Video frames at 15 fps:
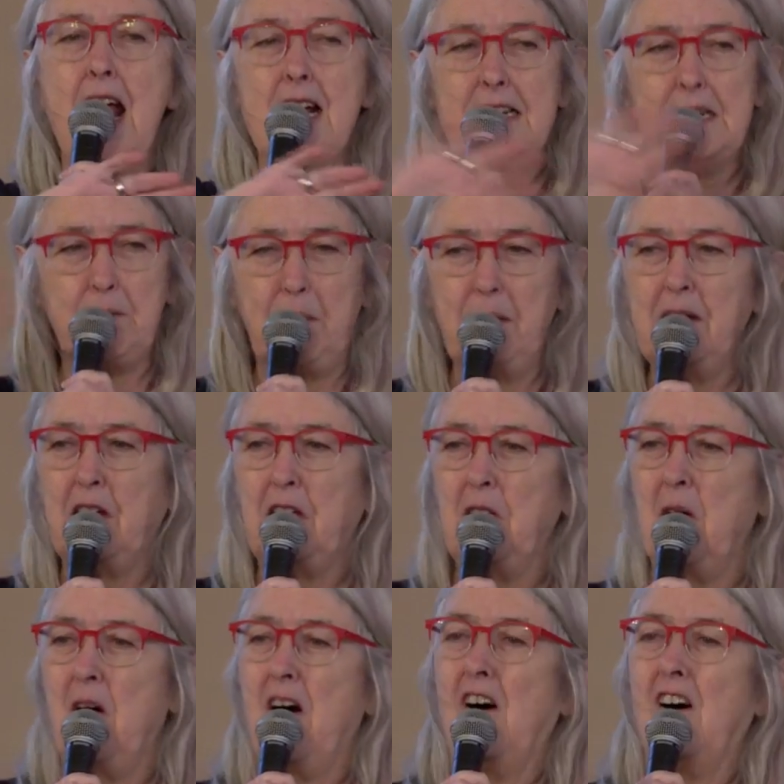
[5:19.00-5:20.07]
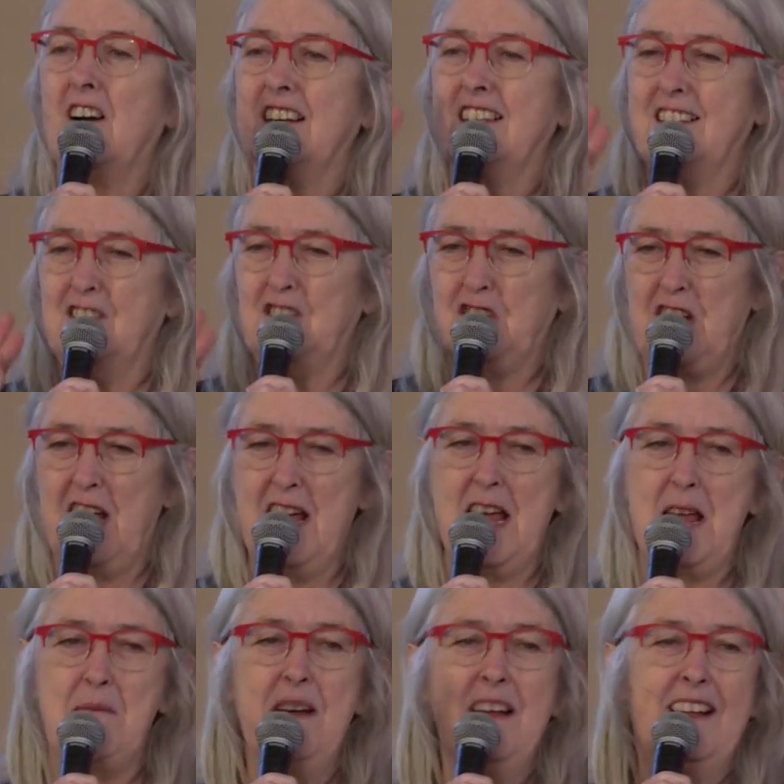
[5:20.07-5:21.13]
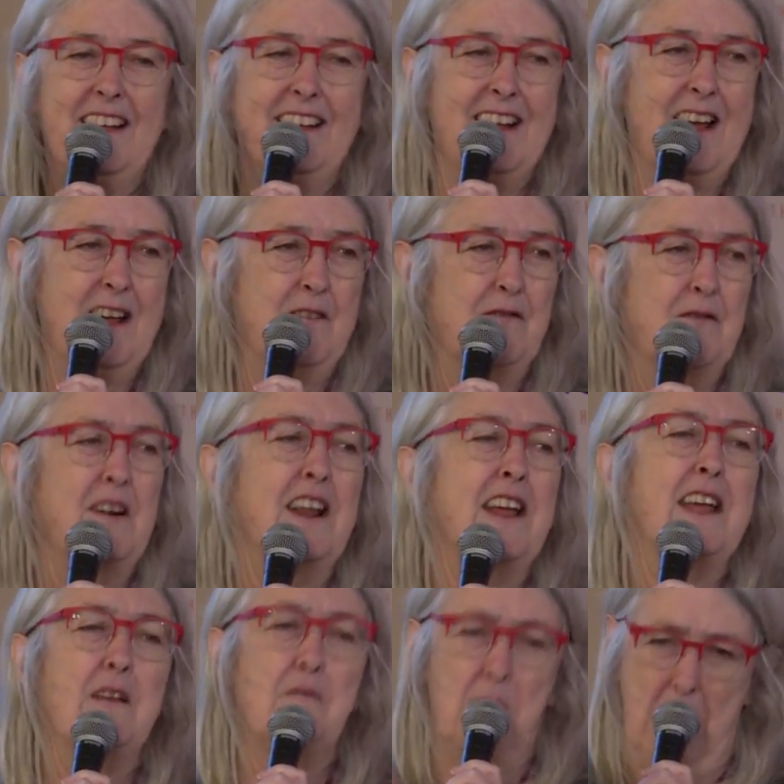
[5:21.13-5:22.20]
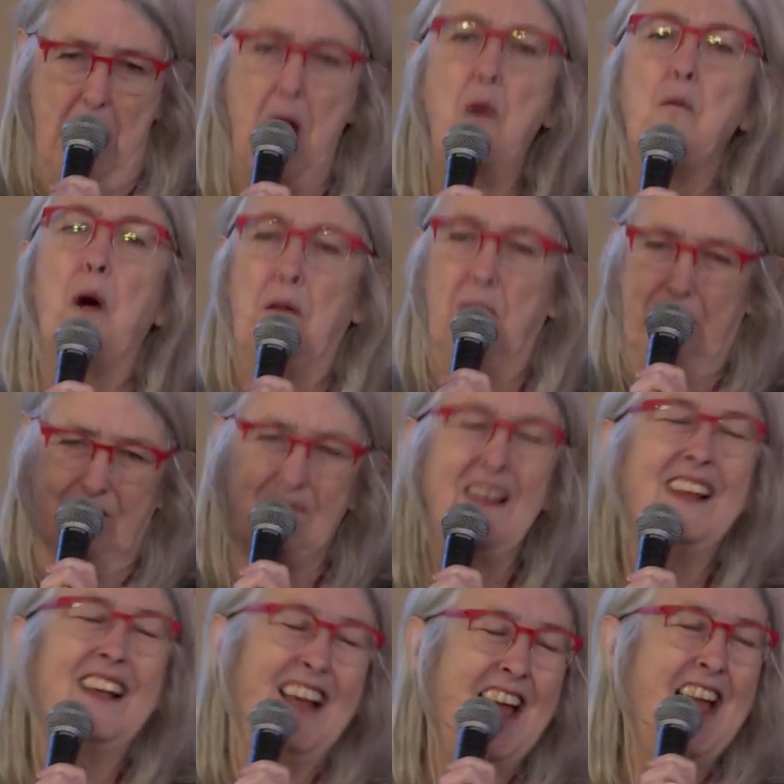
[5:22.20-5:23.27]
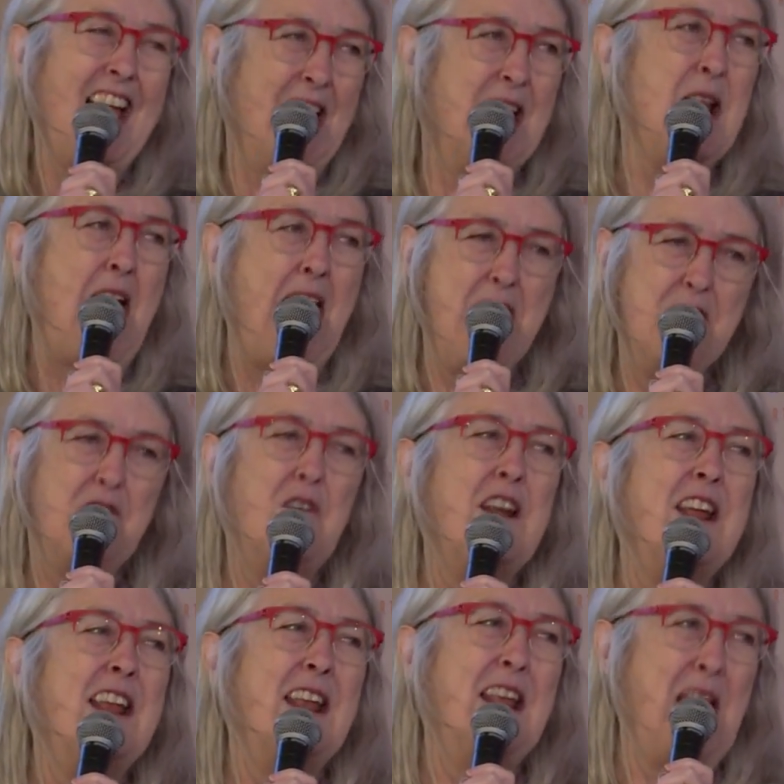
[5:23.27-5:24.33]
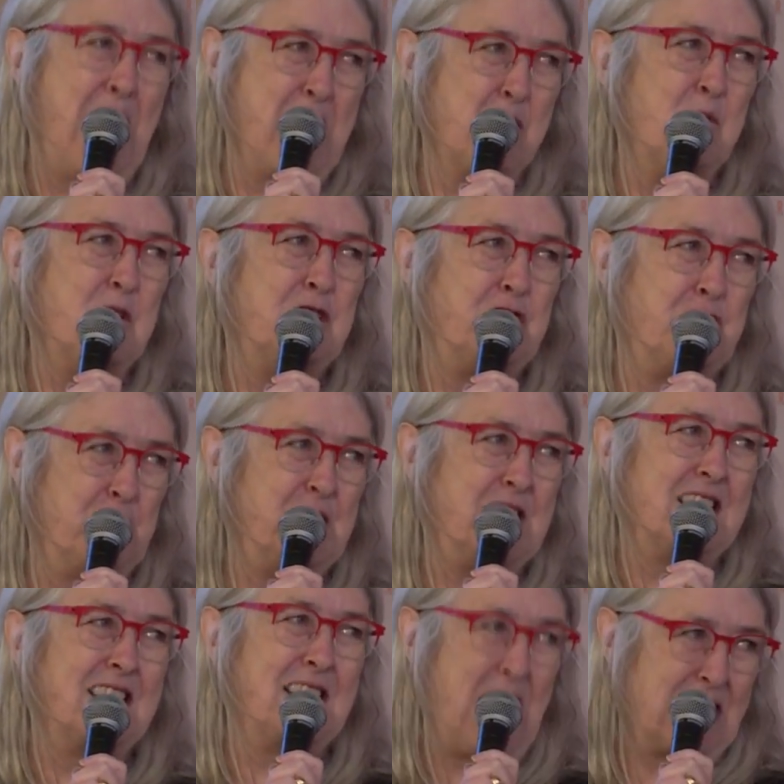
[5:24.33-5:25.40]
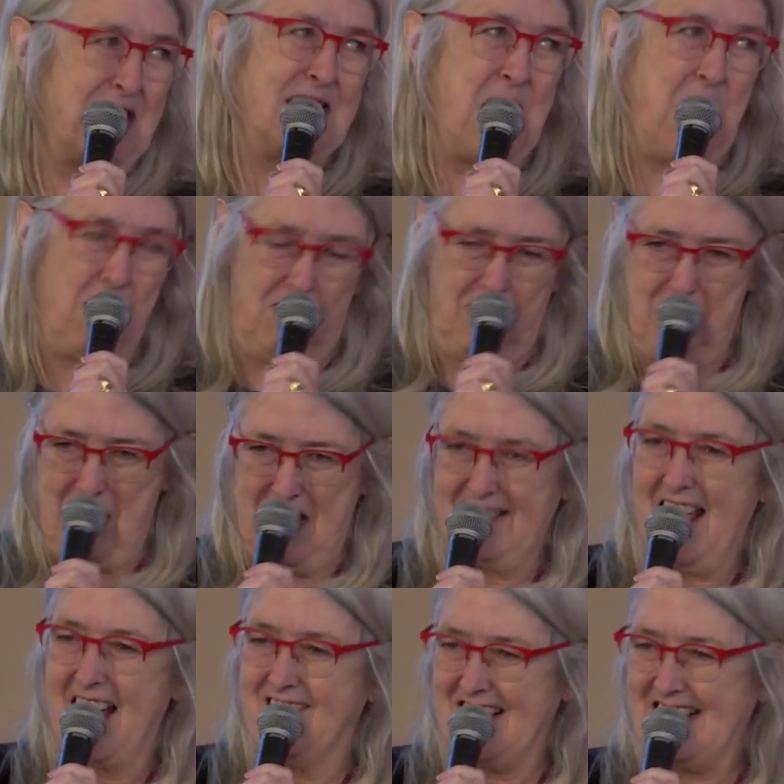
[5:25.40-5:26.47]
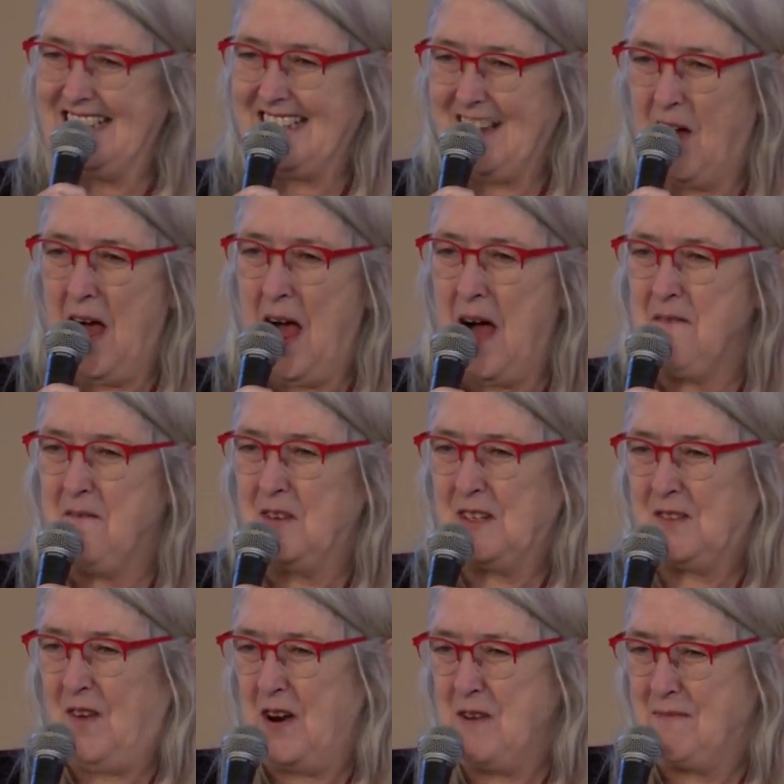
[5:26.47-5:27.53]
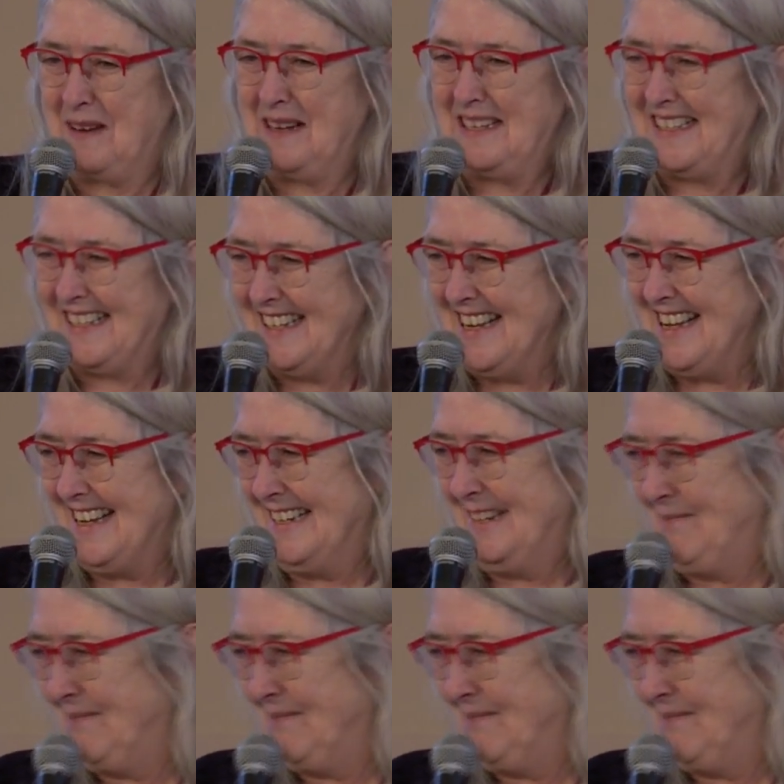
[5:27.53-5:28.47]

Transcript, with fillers: S P Q R is the same in every. in every language using the Latin alphabet there is. So I, I was very pleased in the end.